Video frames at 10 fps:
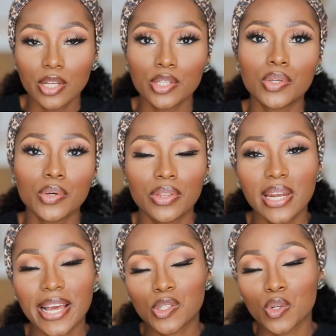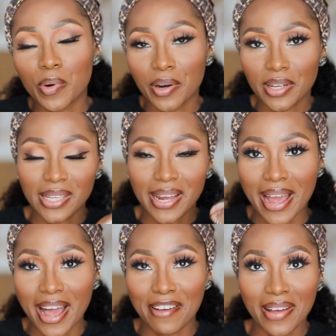So the next two products that I
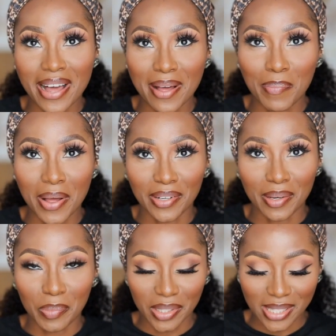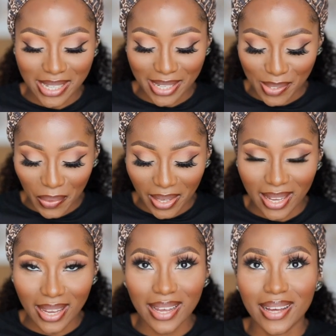have are powder bronzers, okay?